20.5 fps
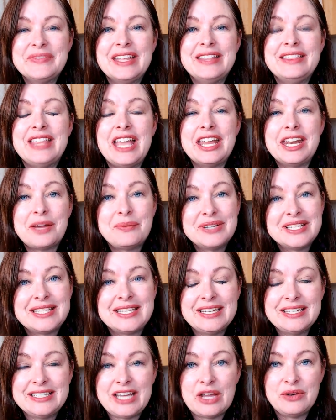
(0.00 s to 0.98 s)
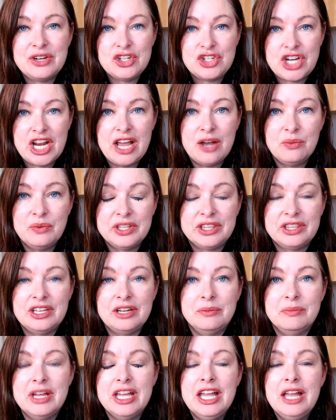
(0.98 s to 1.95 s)
Then I would sit down and chat with
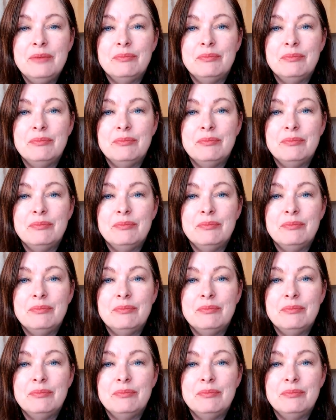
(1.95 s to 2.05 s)
them.